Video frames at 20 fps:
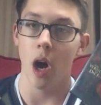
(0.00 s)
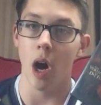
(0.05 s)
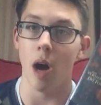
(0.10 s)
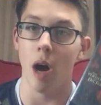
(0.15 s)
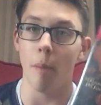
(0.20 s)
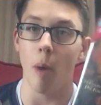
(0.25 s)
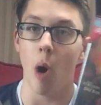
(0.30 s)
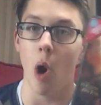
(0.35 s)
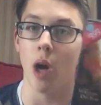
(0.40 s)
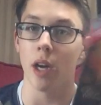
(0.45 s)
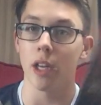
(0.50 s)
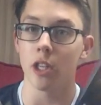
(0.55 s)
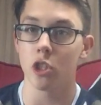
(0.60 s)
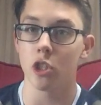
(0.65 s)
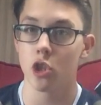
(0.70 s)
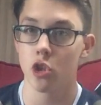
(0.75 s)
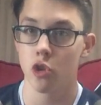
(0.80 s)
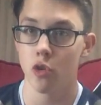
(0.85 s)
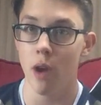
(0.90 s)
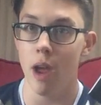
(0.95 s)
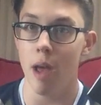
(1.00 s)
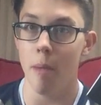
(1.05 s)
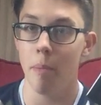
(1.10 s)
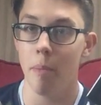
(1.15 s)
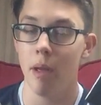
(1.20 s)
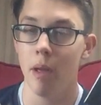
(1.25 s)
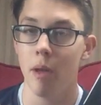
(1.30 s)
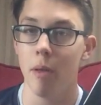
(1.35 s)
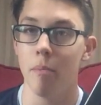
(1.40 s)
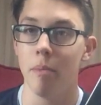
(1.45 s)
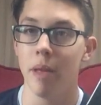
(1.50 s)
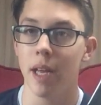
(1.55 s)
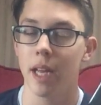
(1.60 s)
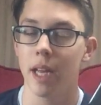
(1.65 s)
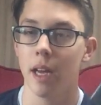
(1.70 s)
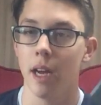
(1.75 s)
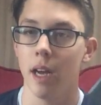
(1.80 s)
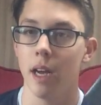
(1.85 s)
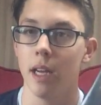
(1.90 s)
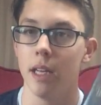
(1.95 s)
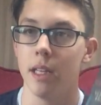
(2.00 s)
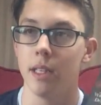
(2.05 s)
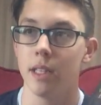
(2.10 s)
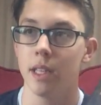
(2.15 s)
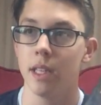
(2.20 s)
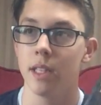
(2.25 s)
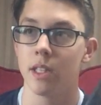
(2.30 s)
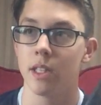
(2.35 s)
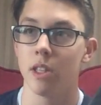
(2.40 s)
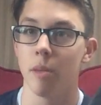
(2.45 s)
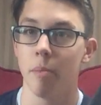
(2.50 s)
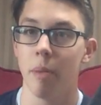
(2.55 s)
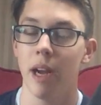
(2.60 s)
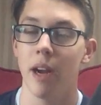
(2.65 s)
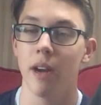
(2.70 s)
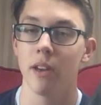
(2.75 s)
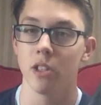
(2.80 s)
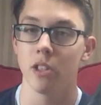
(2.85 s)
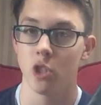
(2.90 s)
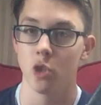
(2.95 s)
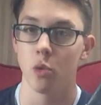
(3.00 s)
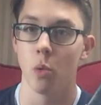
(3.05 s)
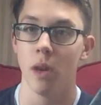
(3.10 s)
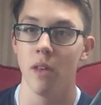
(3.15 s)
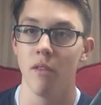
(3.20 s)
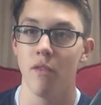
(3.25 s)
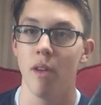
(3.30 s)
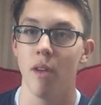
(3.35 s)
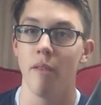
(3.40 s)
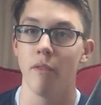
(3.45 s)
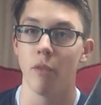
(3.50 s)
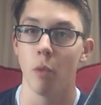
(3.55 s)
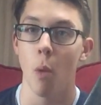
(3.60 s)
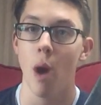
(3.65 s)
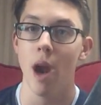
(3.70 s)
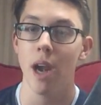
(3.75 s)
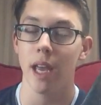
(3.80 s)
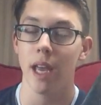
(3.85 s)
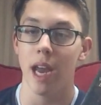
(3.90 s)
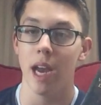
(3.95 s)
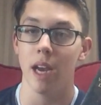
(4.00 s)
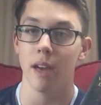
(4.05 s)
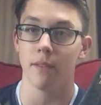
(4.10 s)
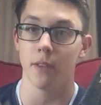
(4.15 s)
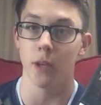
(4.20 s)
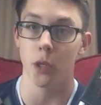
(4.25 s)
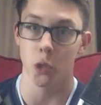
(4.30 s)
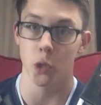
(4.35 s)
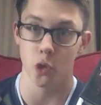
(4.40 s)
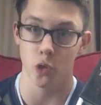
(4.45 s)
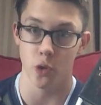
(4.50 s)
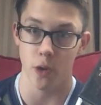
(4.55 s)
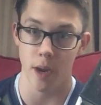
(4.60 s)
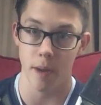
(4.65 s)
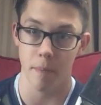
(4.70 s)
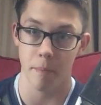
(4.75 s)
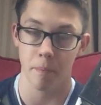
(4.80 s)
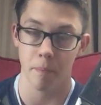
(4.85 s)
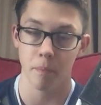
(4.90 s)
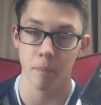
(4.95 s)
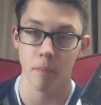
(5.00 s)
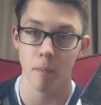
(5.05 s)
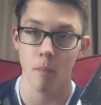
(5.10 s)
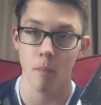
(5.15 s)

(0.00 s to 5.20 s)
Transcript: on a trip because it's the parents' 25th wedding anniversary.